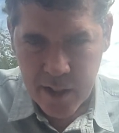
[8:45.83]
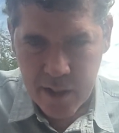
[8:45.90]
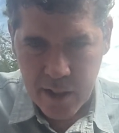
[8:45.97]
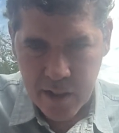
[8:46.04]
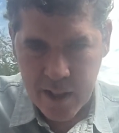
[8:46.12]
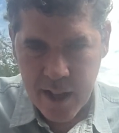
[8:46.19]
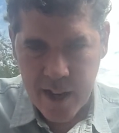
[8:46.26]

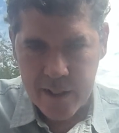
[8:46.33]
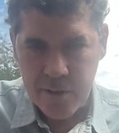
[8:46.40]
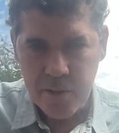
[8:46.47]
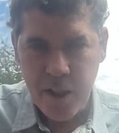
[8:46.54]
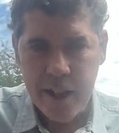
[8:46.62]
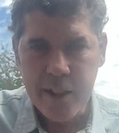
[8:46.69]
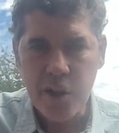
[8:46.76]
They're kind
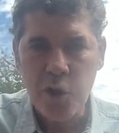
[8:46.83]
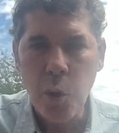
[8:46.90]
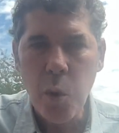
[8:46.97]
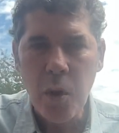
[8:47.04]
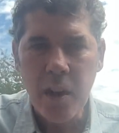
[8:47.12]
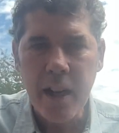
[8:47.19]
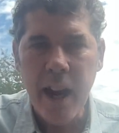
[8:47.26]
of like a
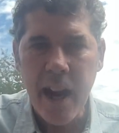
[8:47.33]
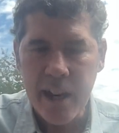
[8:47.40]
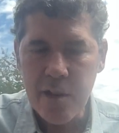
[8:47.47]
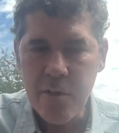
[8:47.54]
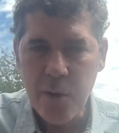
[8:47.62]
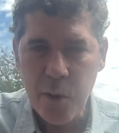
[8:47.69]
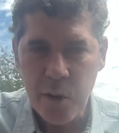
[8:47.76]
tour
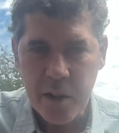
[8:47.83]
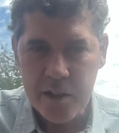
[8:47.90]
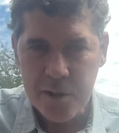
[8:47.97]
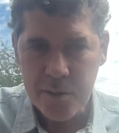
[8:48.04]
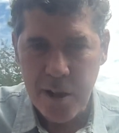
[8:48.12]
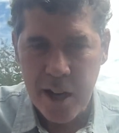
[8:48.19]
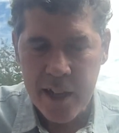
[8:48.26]
guide for
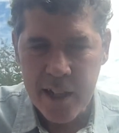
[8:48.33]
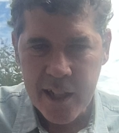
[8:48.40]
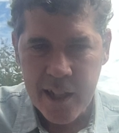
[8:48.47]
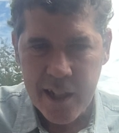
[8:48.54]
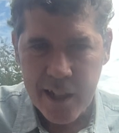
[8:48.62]
us, right?